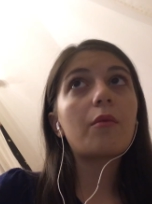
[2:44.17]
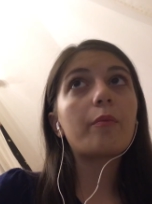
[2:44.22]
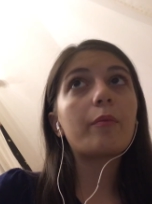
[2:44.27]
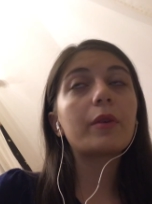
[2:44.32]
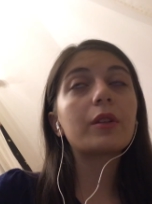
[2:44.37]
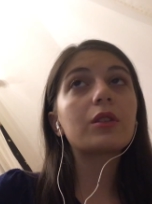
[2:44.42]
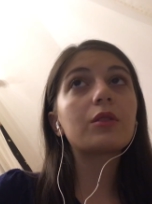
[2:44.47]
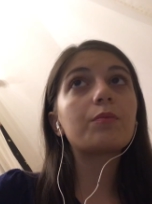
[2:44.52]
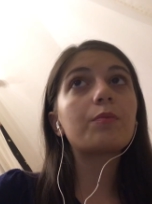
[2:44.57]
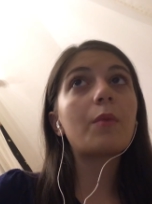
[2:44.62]

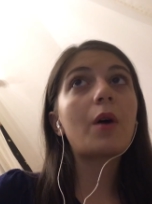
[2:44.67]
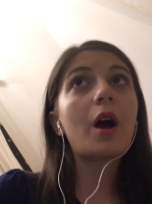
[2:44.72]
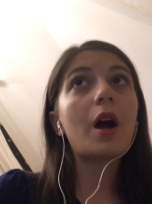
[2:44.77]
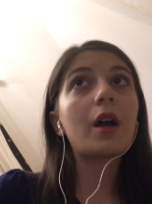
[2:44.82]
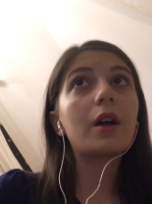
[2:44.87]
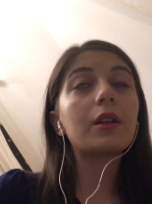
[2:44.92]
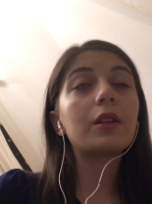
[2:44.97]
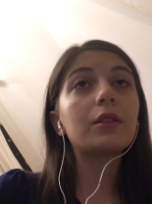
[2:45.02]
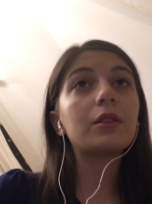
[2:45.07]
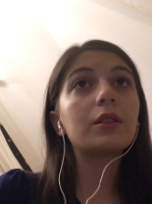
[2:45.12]
but
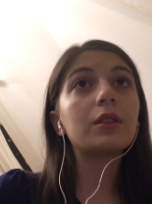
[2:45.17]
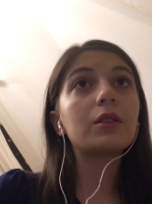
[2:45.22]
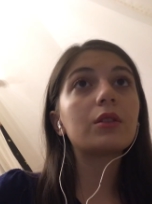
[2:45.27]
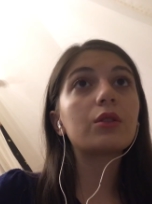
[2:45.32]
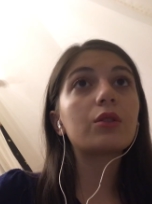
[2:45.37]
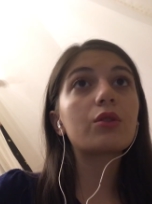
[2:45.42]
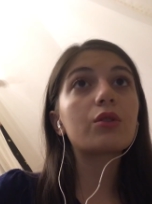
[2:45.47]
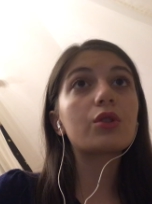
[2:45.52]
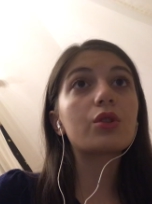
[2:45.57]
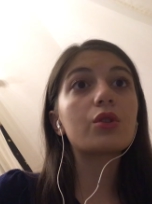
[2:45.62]
mine
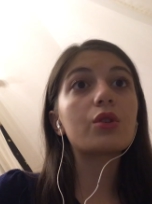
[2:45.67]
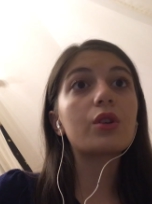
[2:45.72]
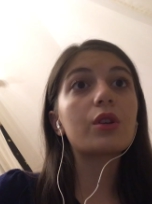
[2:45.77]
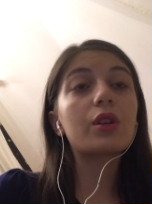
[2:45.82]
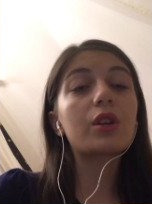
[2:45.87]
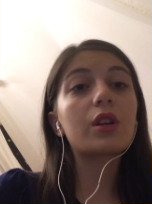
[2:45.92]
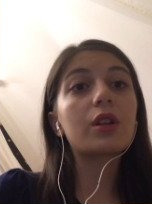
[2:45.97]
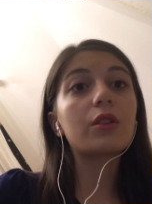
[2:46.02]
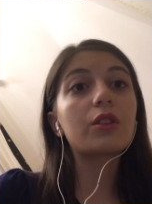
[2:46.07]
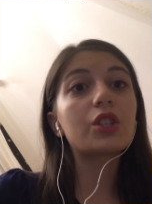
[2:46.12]

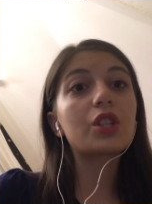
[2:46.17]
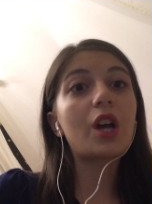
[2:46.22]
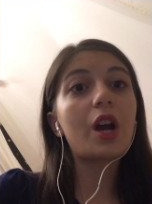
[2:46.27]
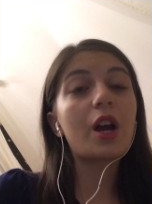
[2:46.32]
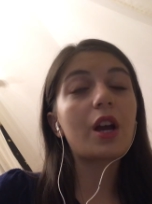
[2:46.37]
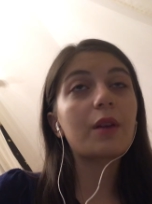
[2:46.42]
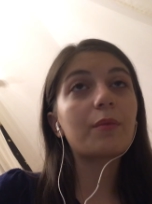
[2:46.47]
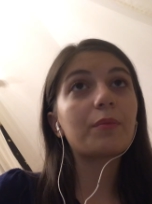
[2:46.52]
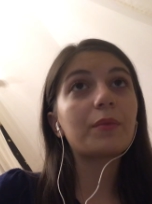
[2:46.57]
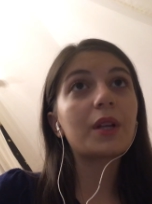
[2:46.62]
didn't in
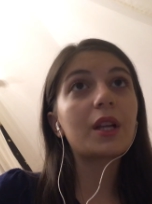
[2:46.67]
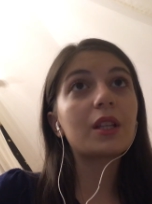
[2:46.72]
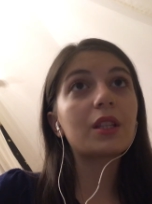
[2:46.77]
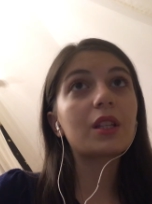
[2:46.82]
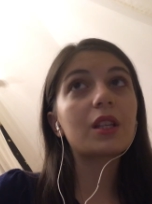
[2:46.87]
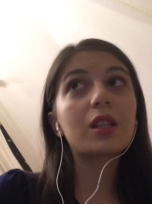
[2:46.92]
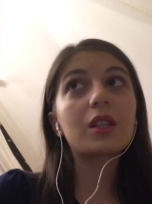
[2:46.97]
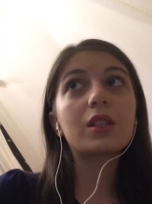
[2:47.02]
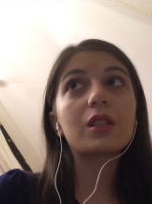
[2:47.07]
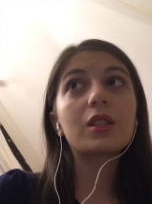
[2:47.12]
time
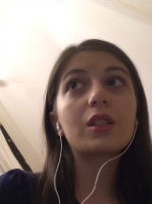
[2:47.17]
and